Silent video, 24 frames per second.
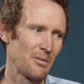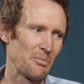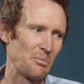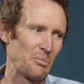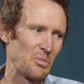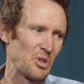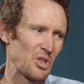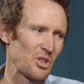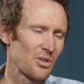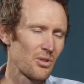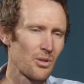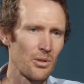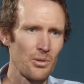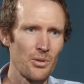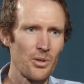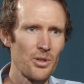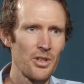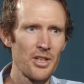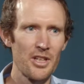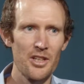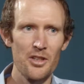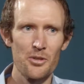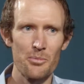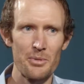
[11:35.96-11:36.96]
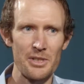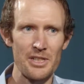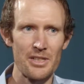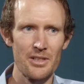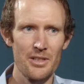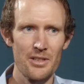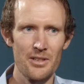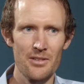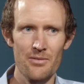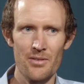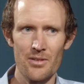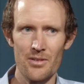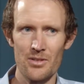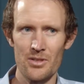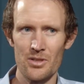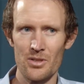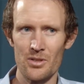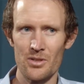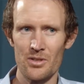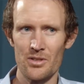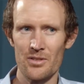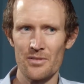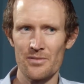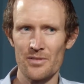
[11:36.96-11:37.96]
just good learning experiences for the
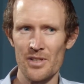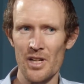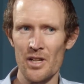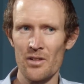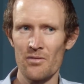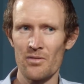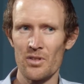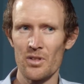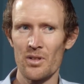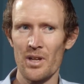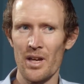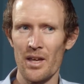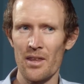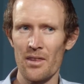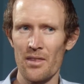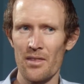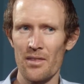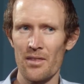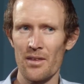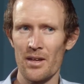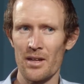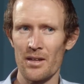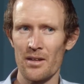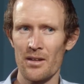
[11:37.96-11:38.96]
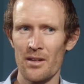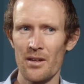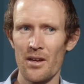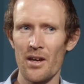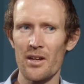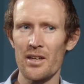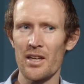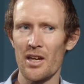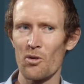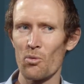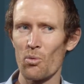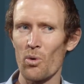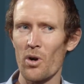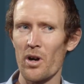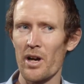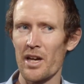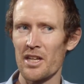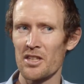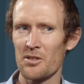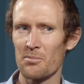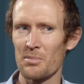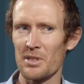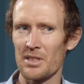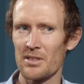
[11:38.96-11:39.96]
students in front of you, and think, okay, what
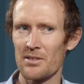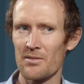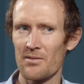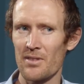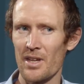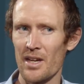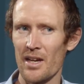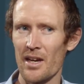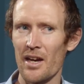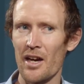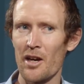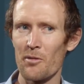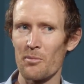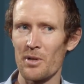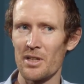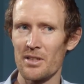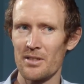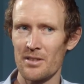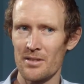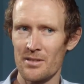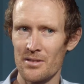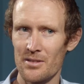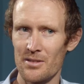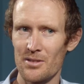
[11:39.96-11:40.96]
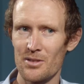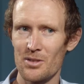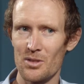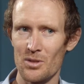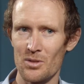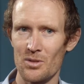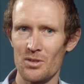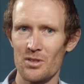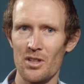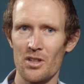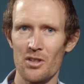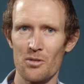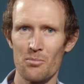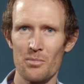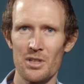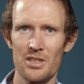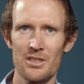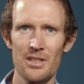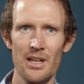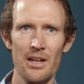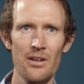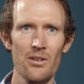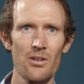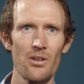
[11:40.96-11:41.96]
aspects of that are my distance students going to
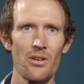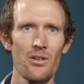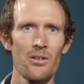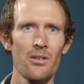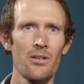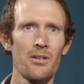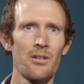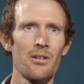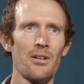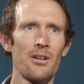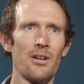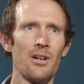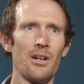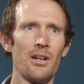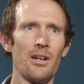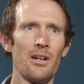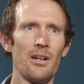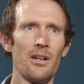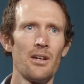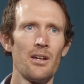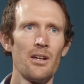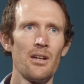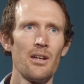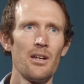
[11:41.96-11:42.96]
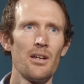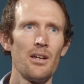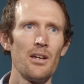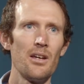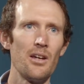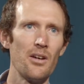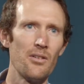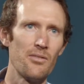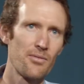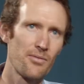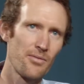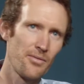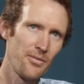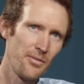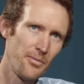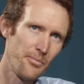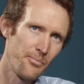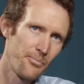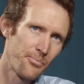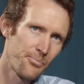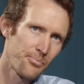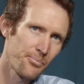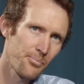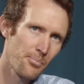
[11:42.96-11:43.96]
miss out on if
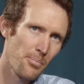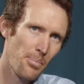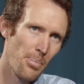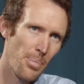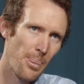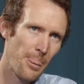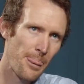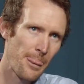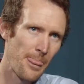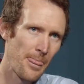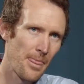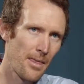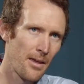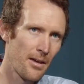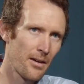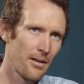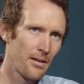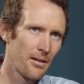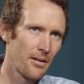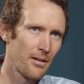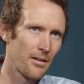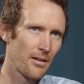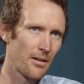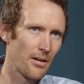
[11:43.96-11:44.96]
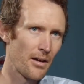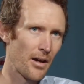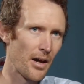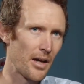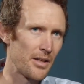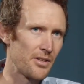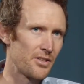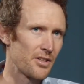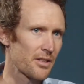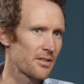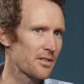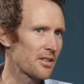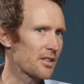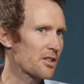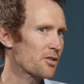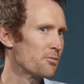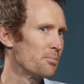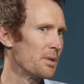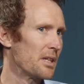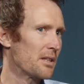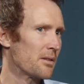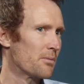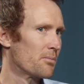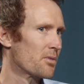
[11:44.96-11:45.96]
I just
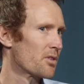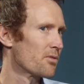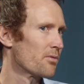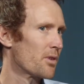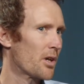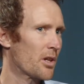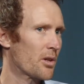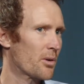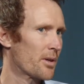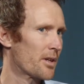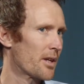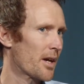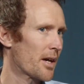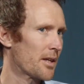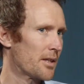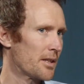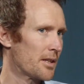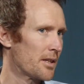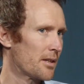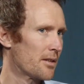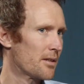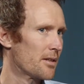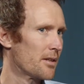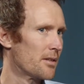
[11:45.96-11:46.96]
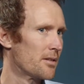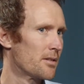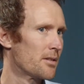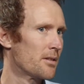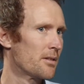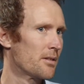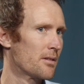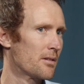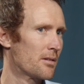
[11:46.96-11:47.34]
expect them to follow an unedited